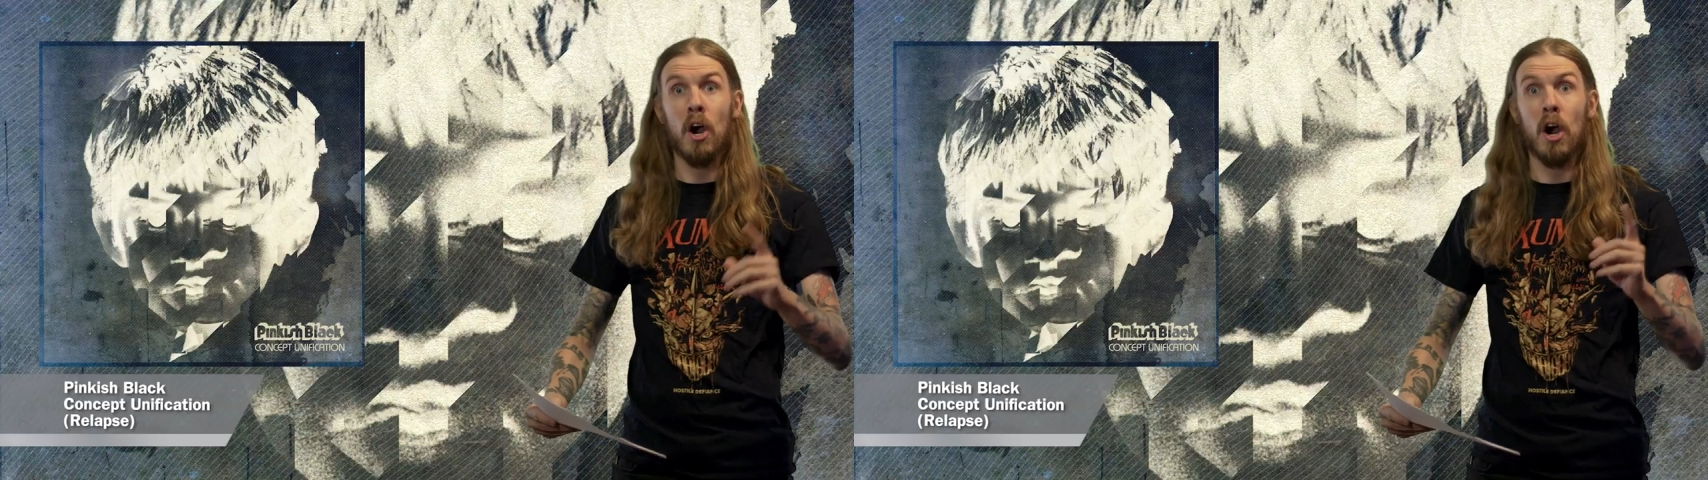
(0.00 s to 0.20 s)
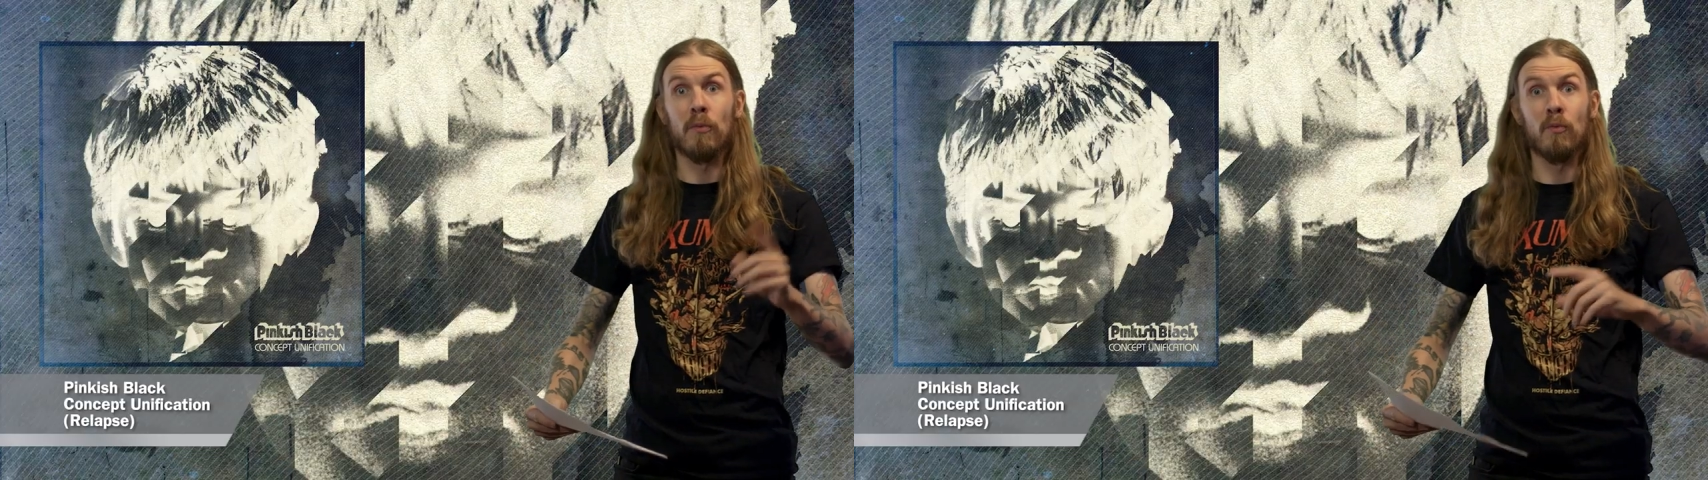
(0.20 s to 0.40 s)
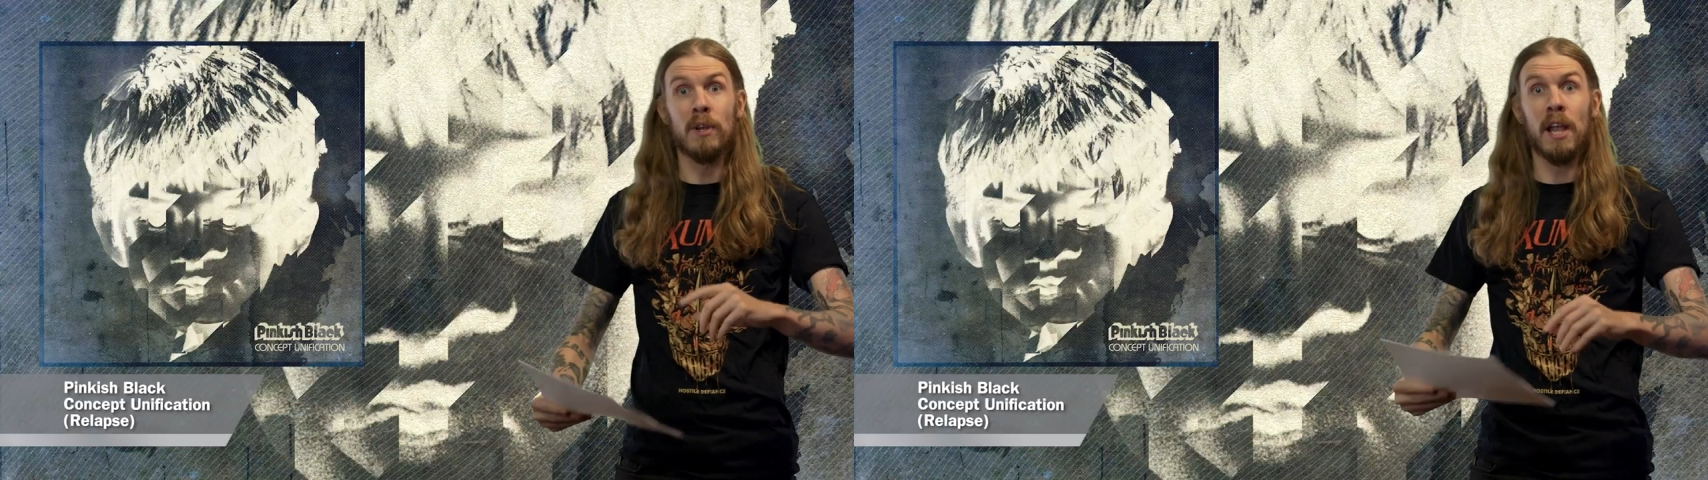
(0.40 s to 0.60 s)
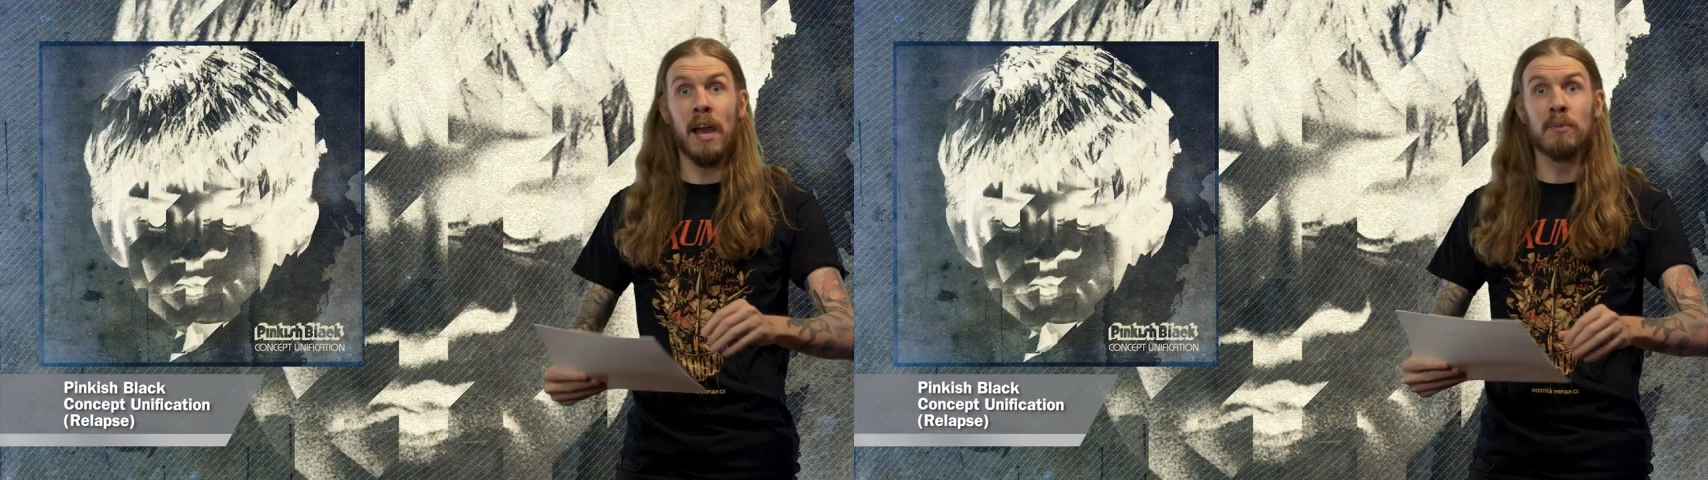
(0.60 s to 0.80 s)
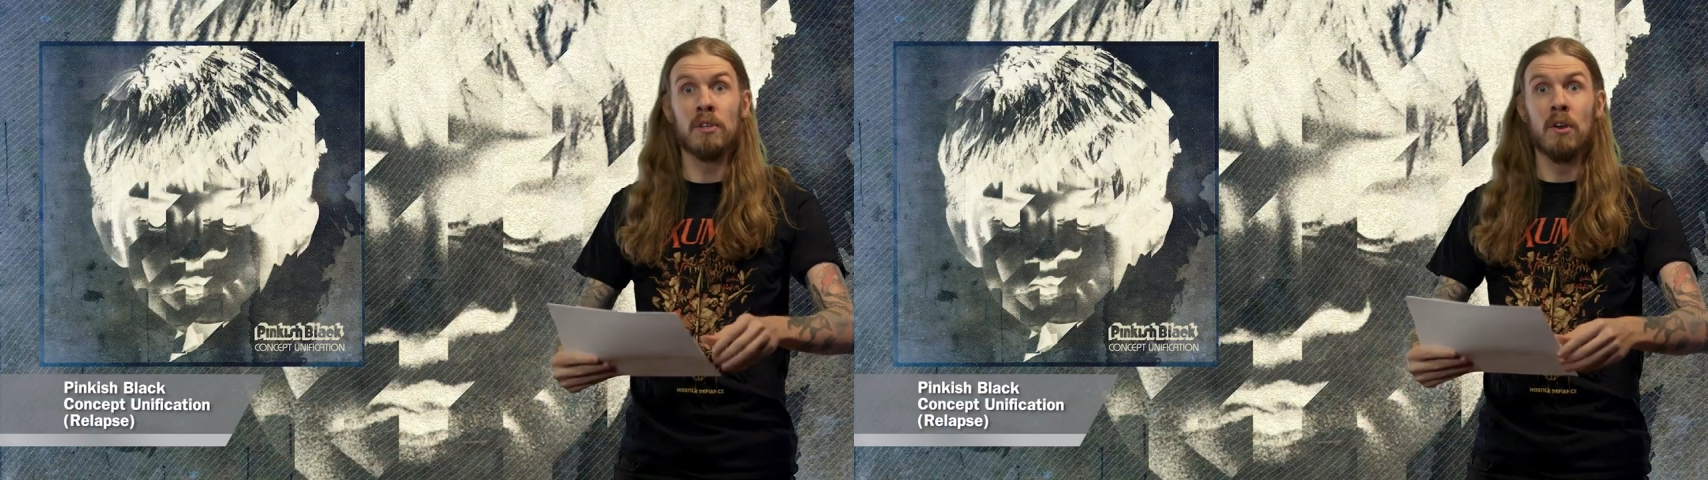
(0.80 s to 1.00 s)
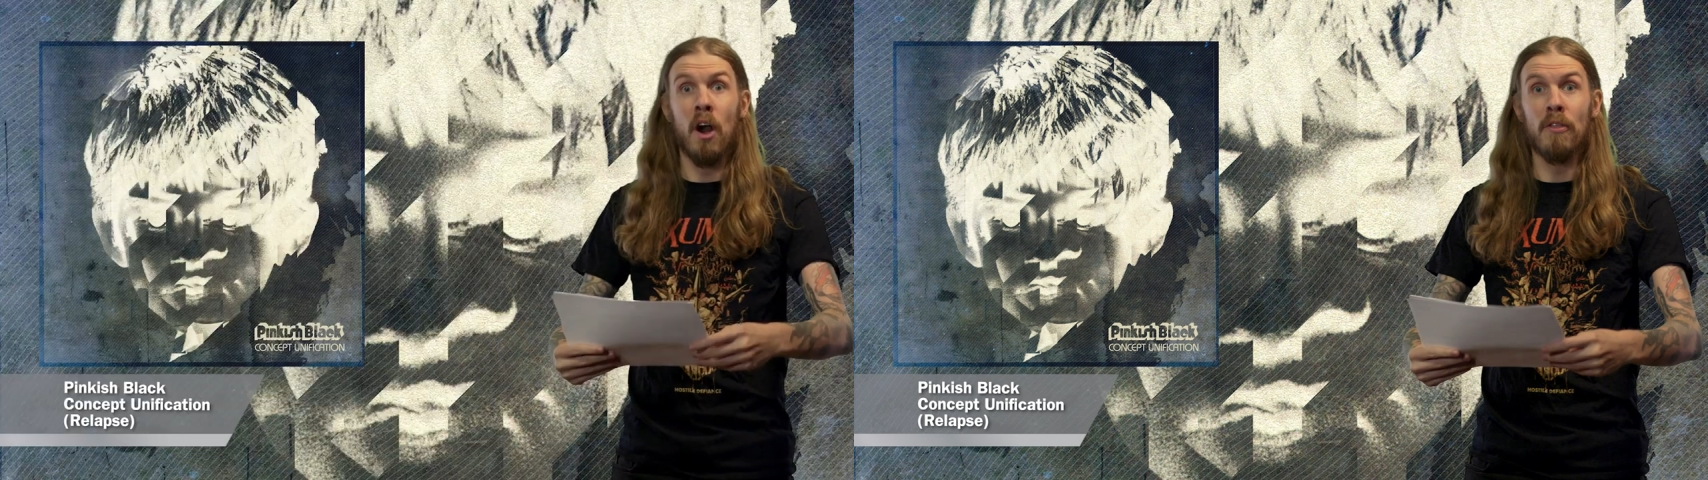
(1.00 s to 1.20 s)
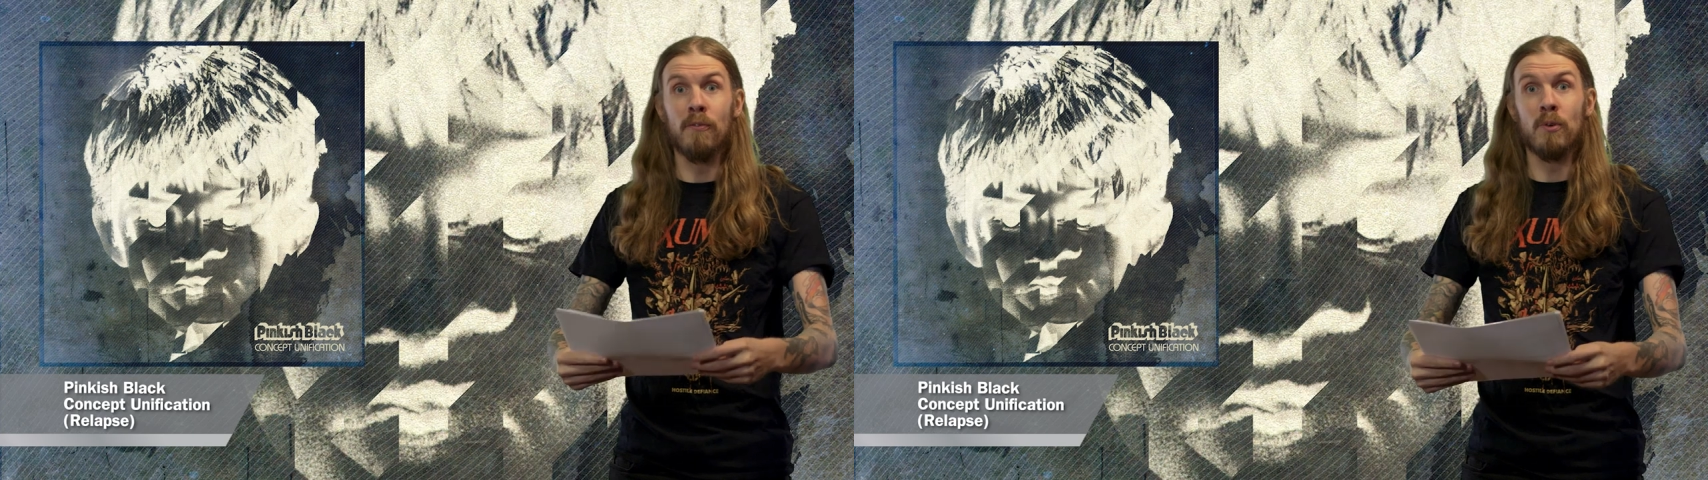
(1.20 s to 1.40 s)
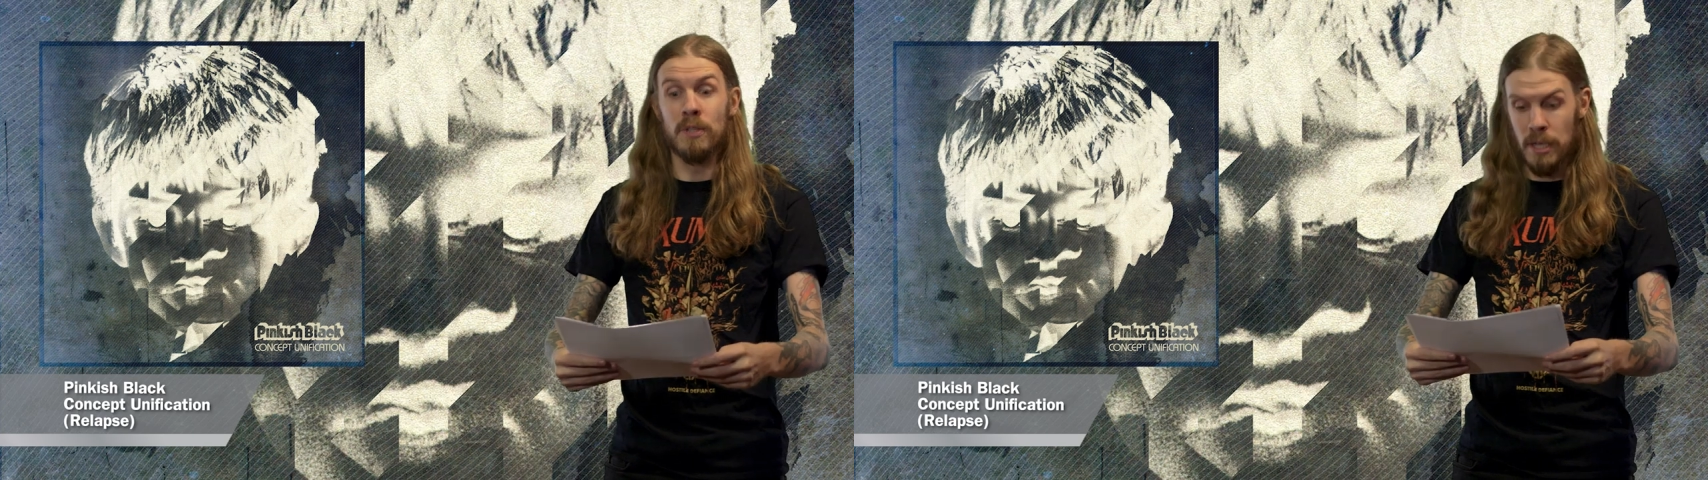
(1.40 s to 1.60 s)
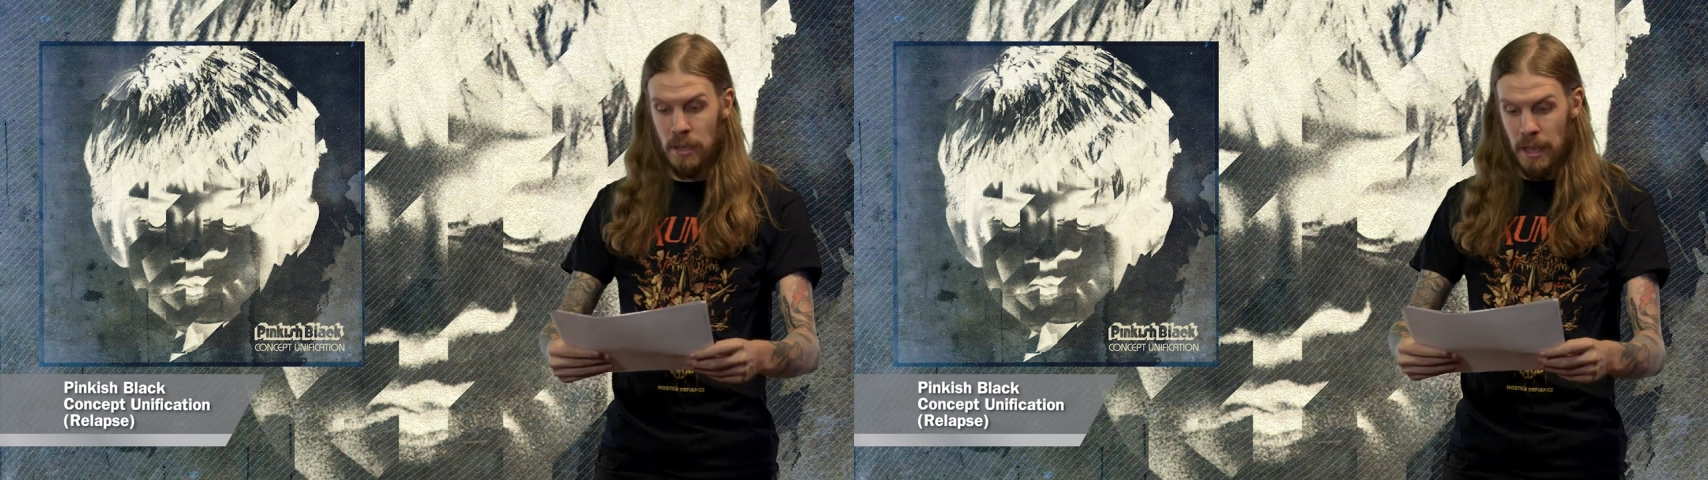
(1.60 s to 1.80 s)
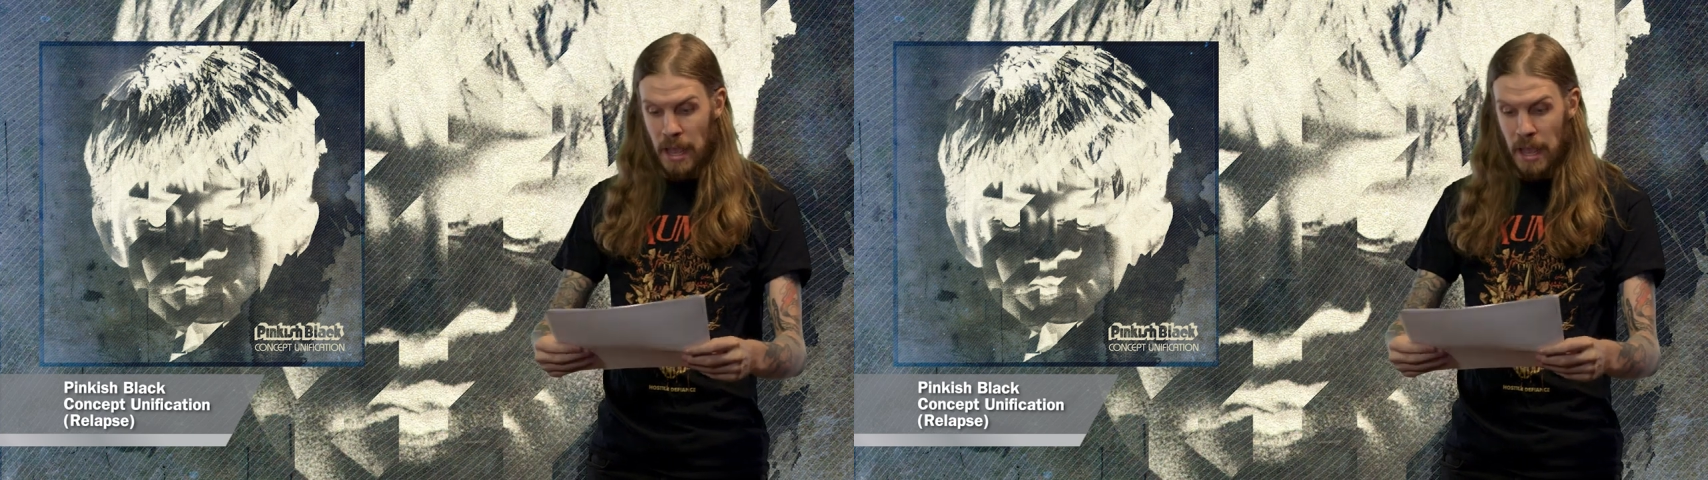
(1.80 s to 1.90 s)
on Relapse on the 14th.